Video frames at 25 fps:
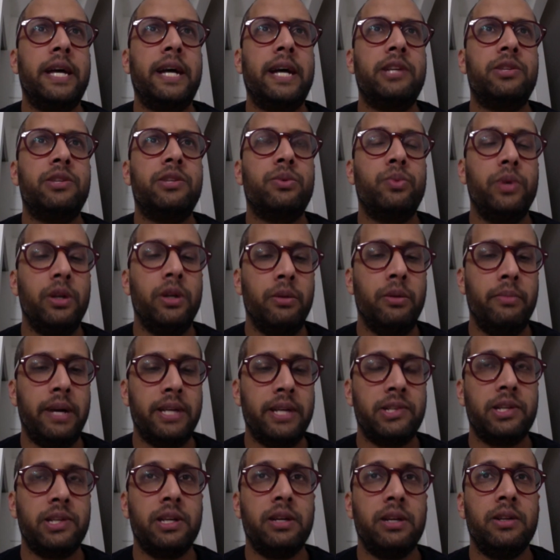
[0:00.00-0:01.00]
has a real
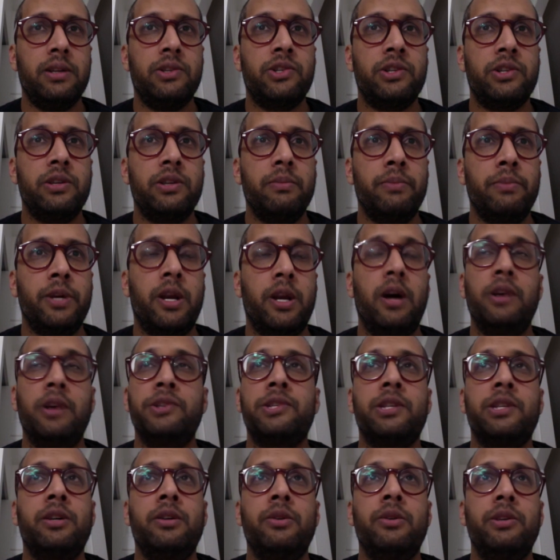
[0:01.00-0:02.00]
message, but
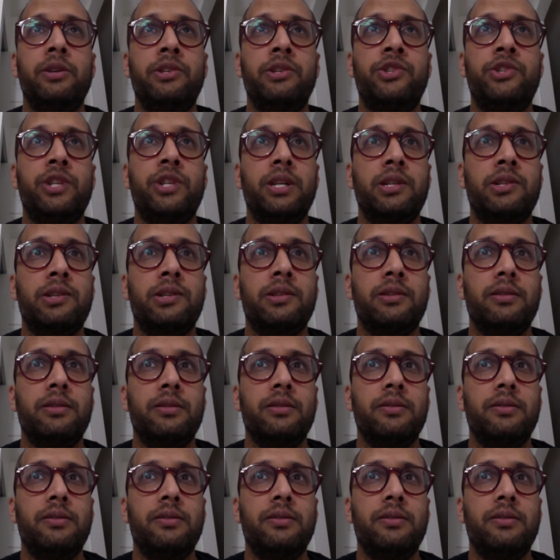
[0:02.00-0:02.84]
also is just